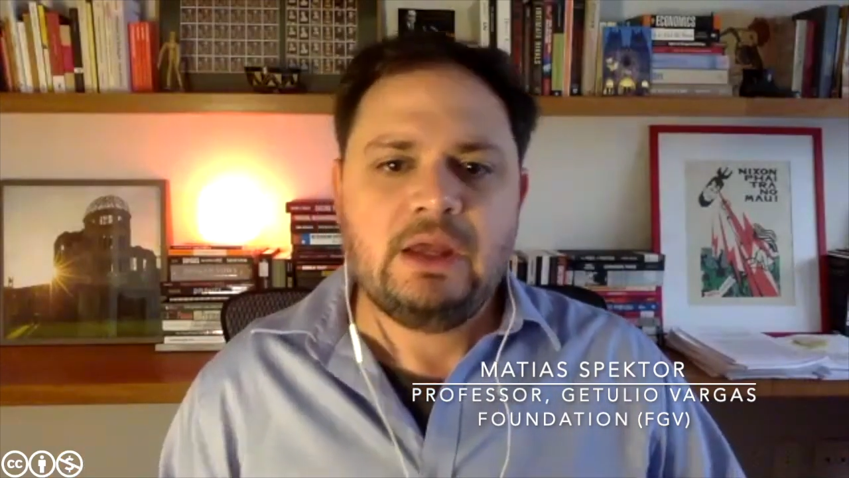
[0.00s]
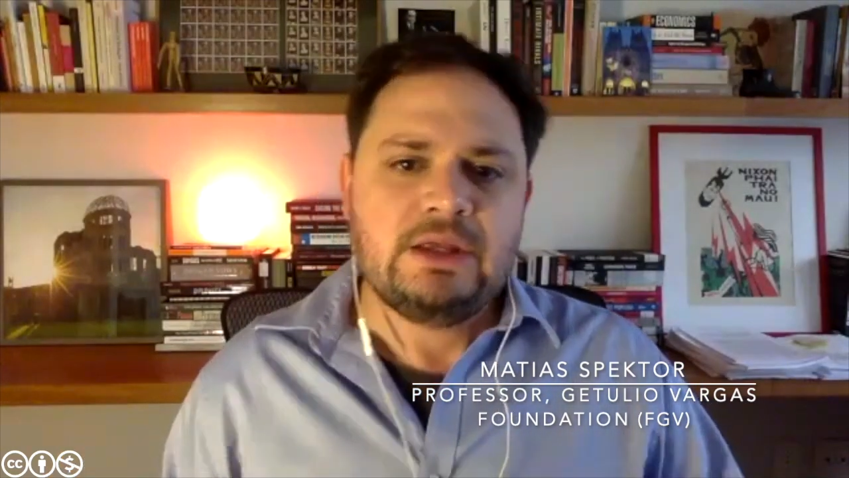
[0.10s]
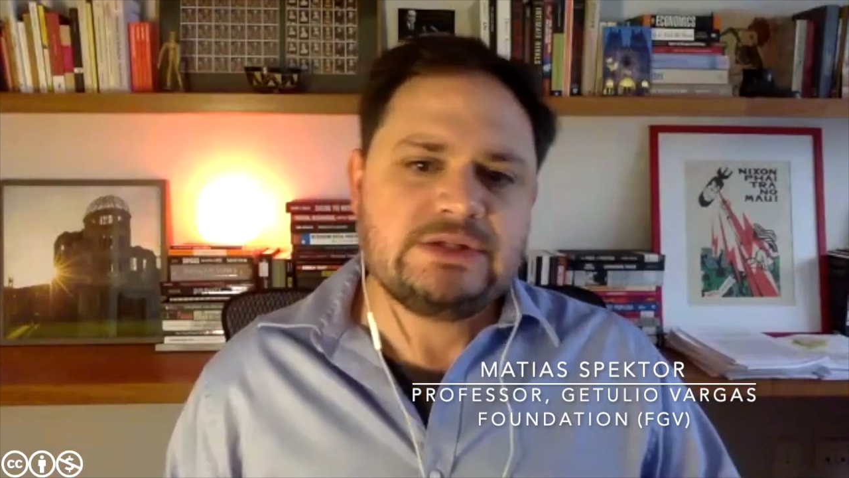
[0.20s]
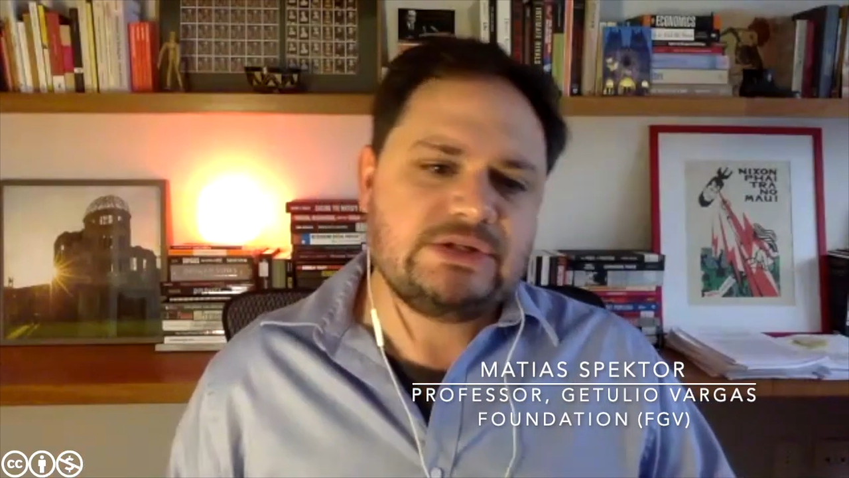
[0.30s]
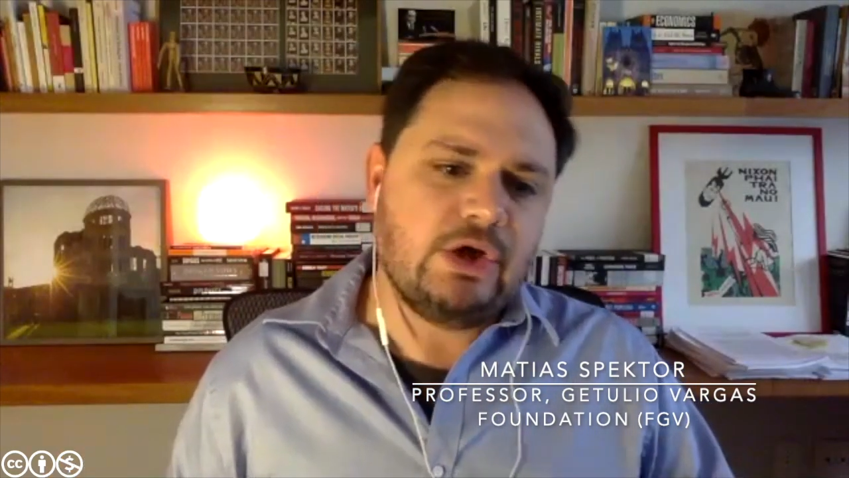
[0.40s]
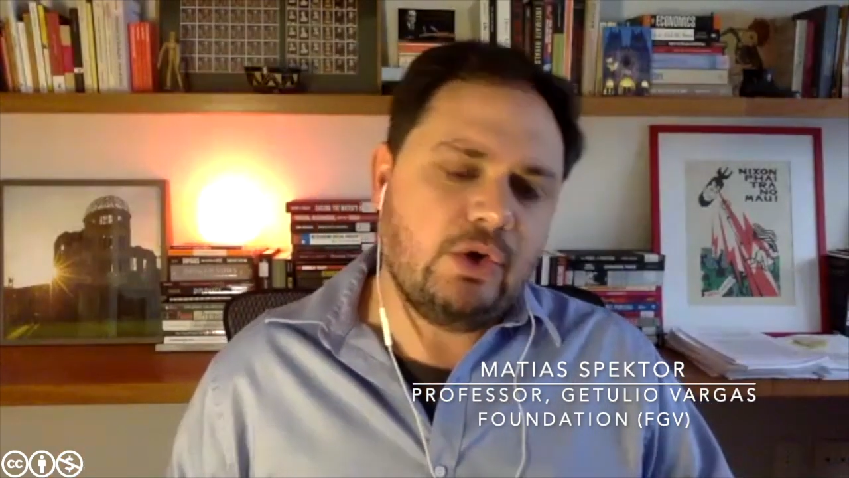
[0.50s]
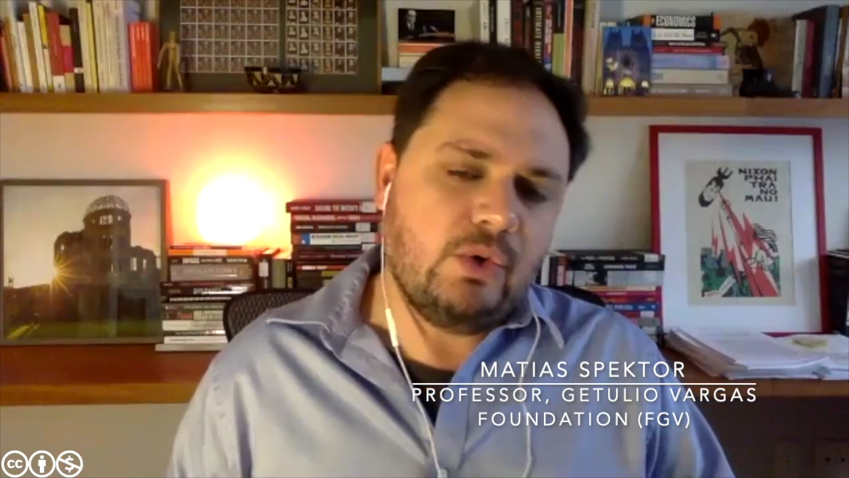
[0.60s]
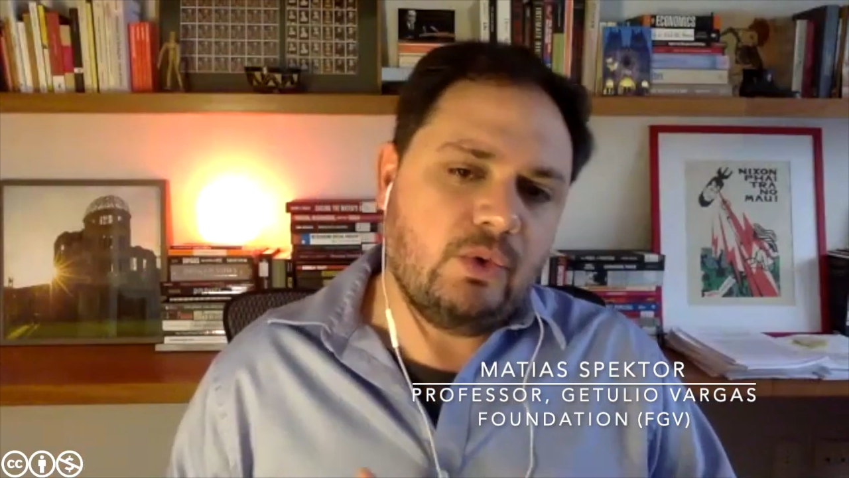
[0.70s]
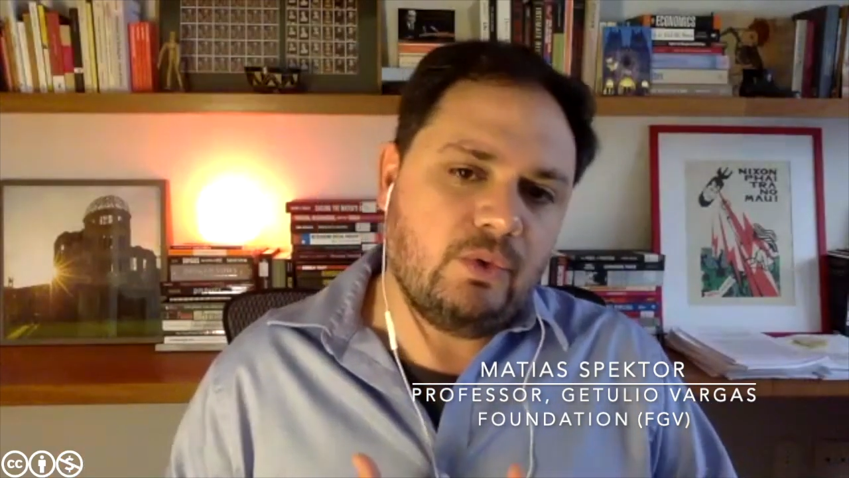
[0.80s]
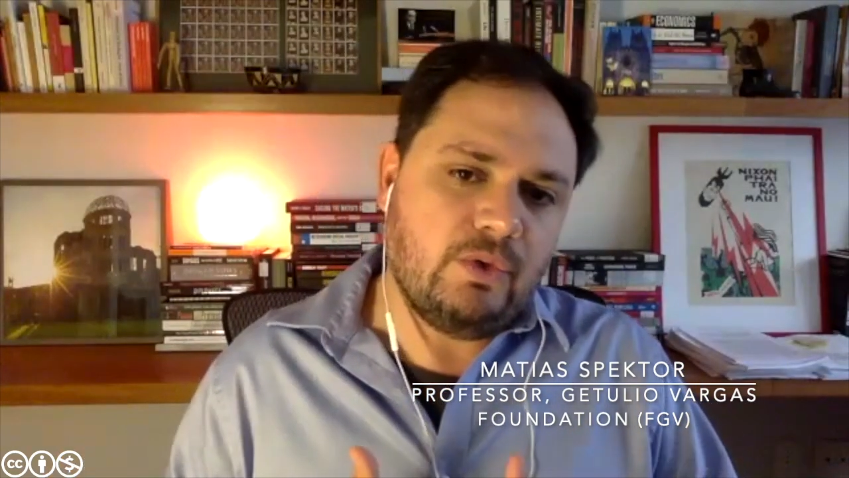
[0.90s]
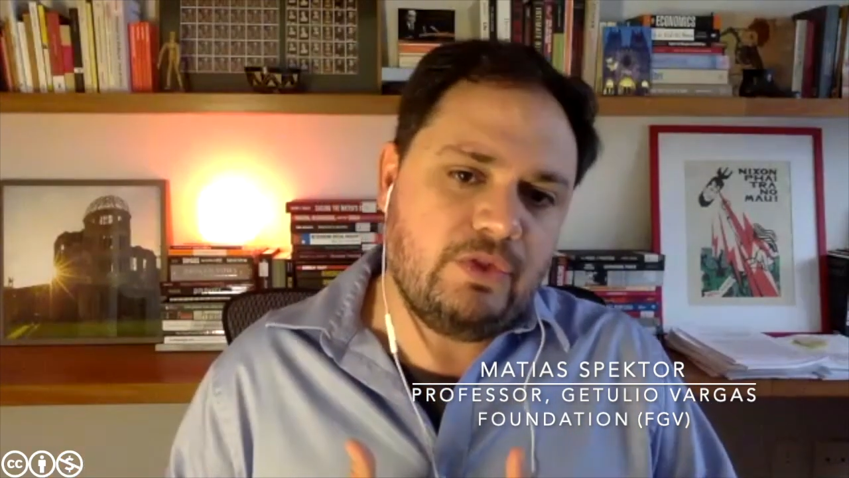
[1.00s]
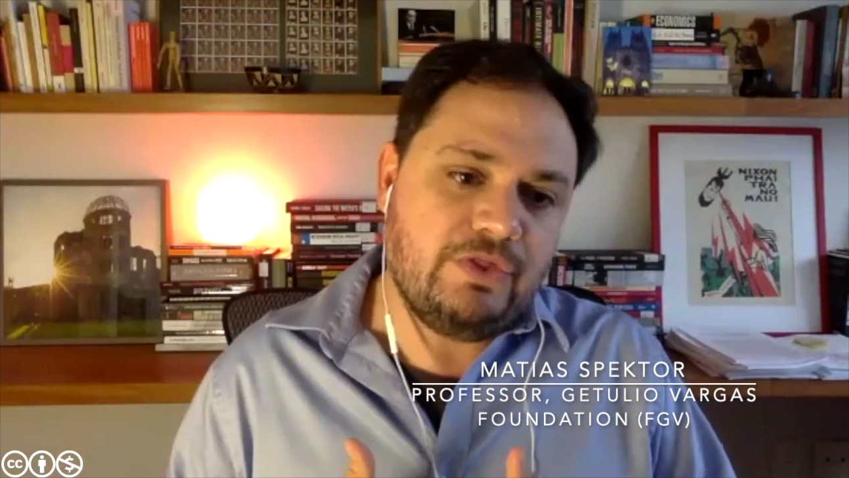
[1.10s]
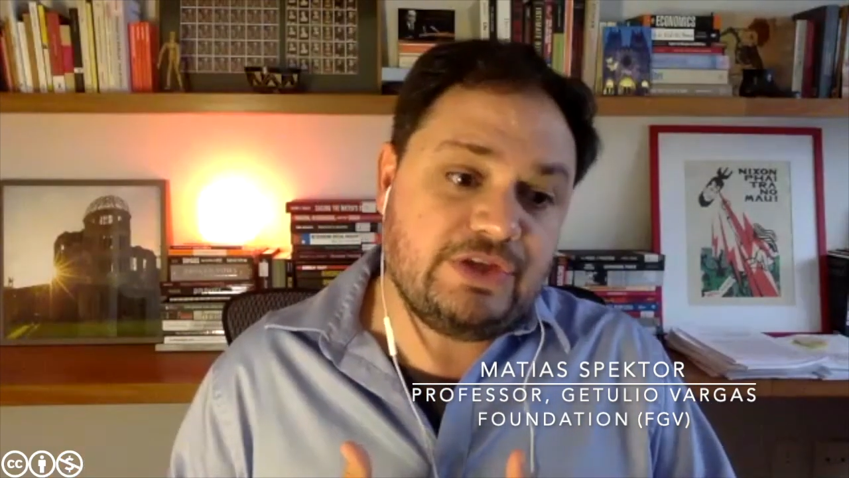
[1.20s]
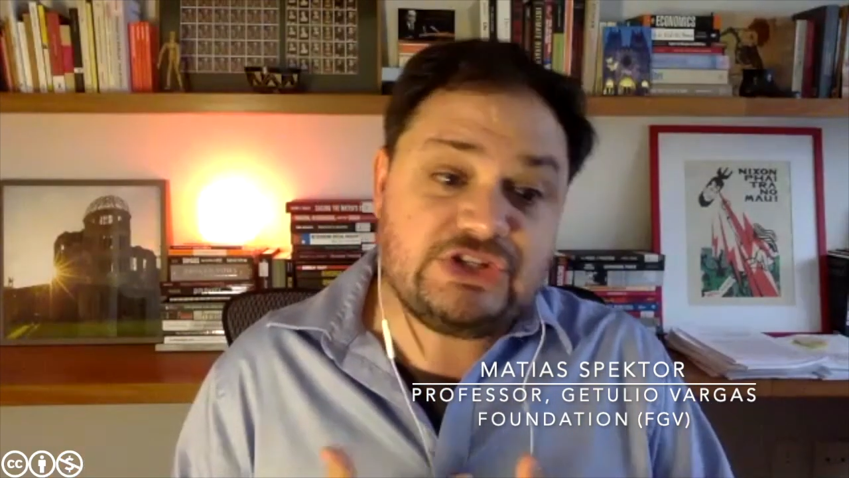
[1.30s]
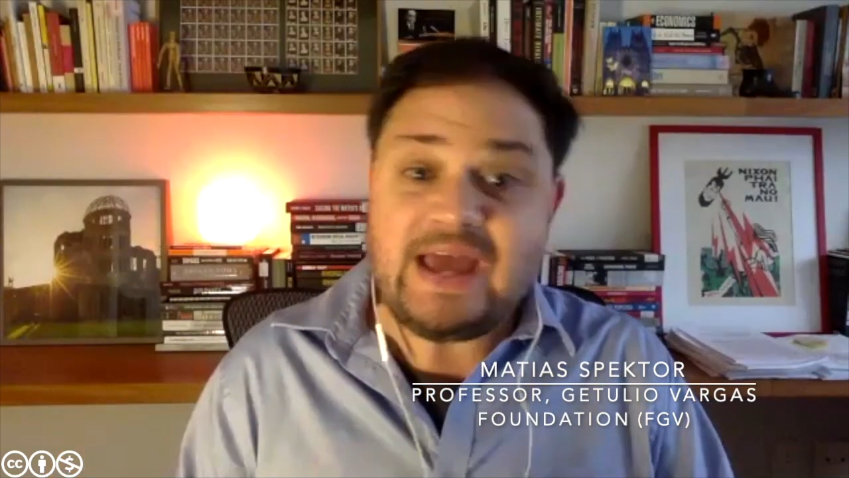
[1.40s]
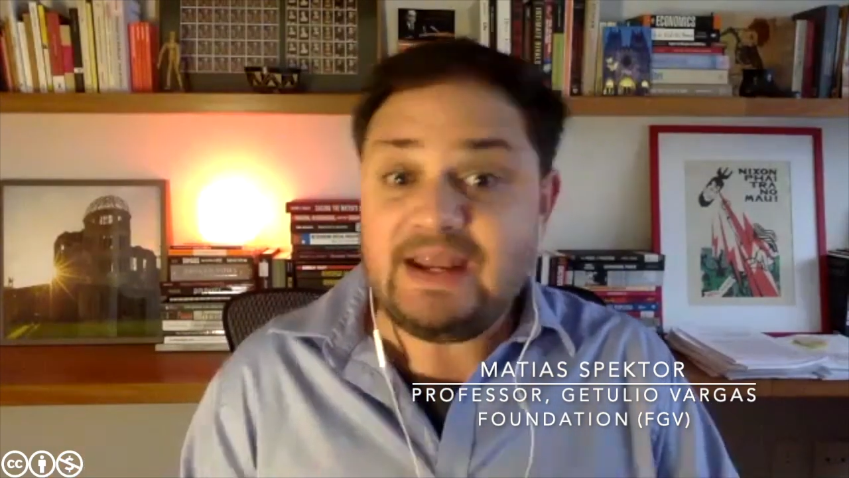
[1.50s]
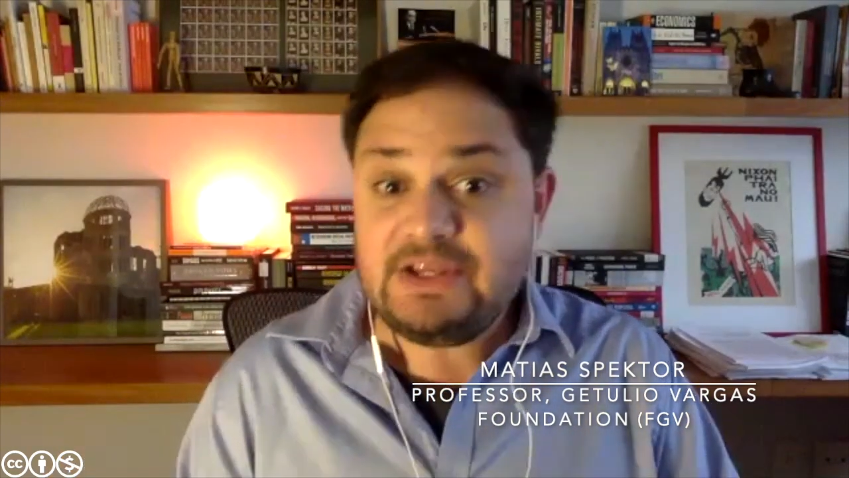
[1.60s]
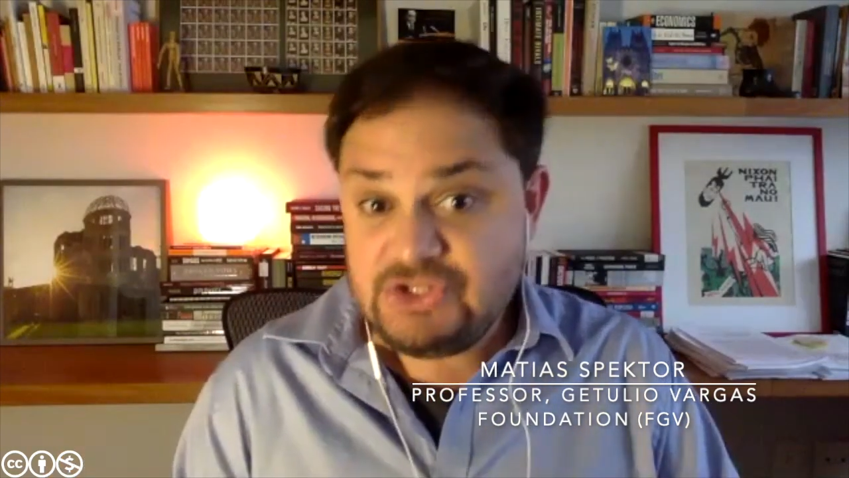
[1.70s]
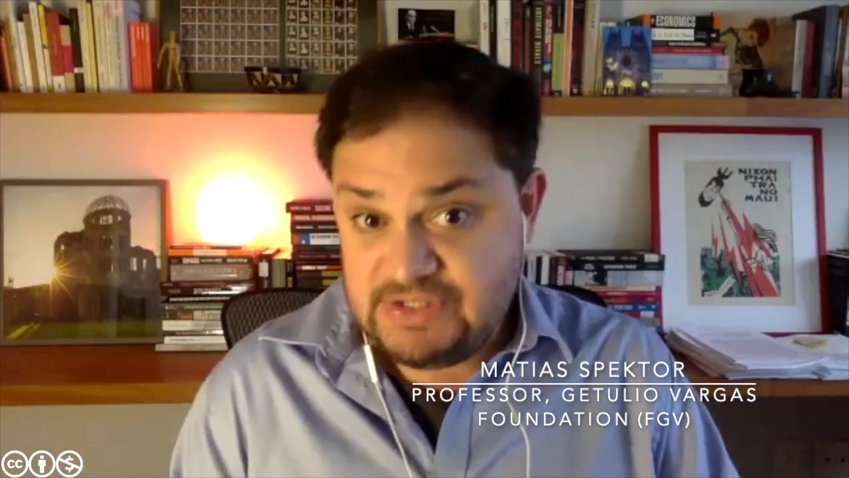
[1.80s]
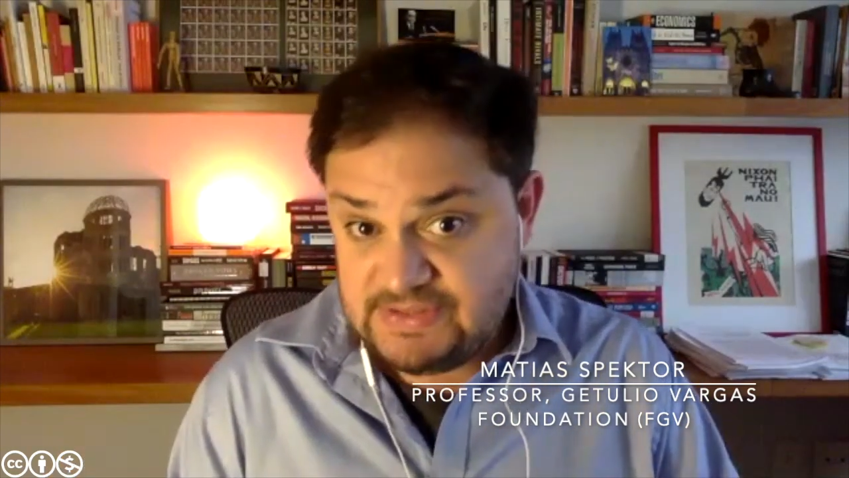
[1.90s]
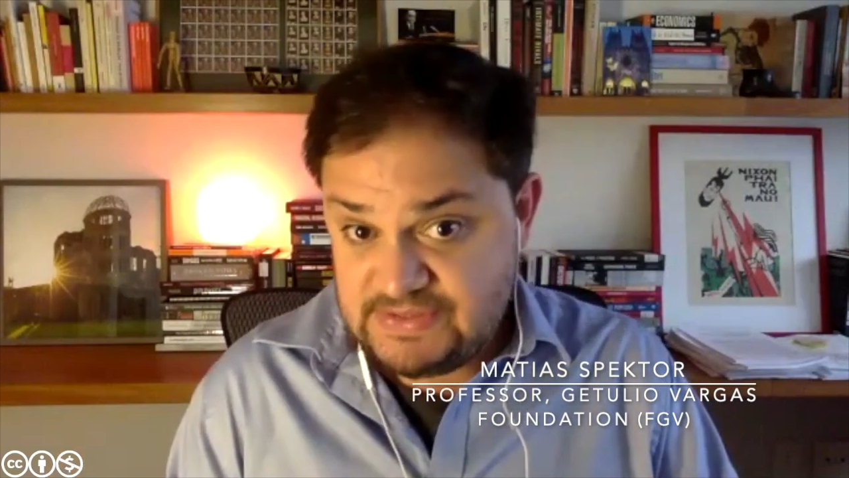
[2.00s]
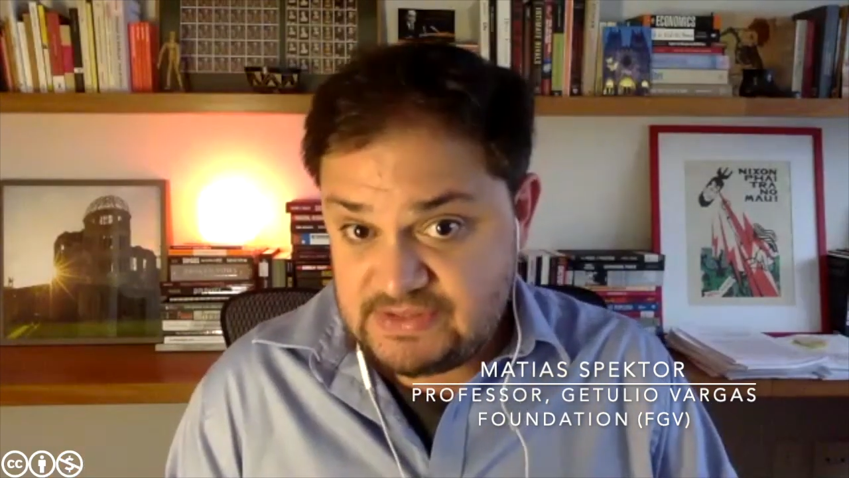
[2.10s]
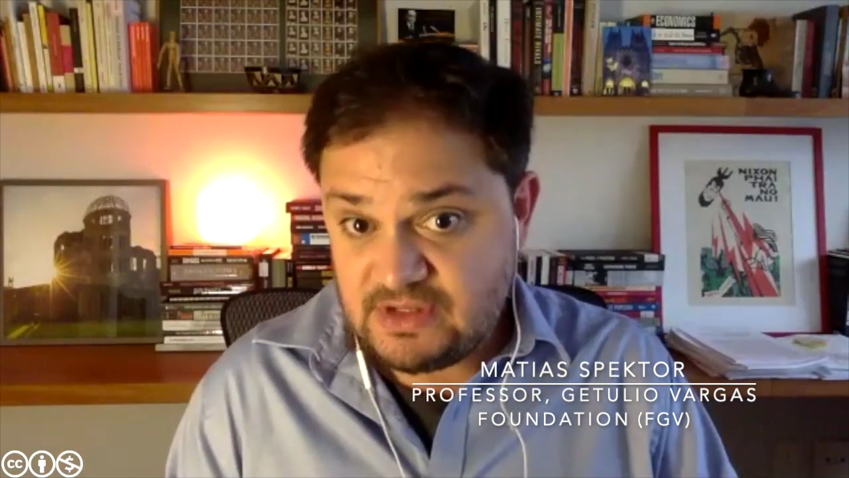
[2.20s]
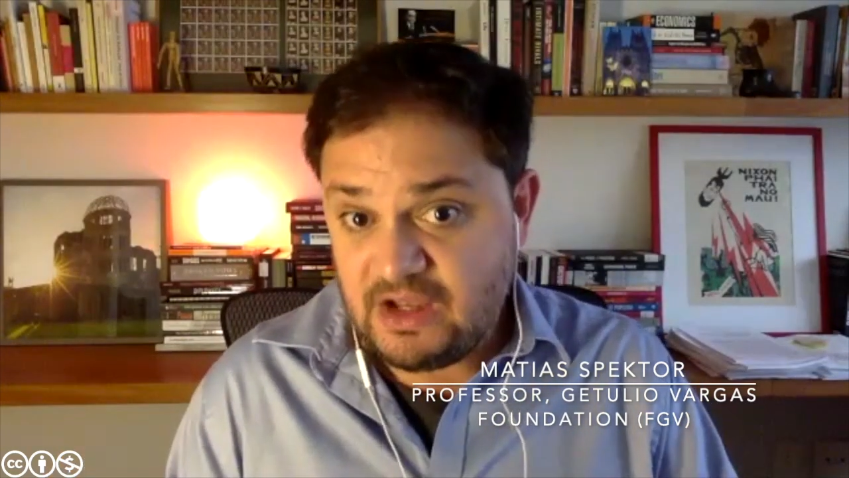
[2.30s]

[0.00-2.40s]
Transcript: So the challenges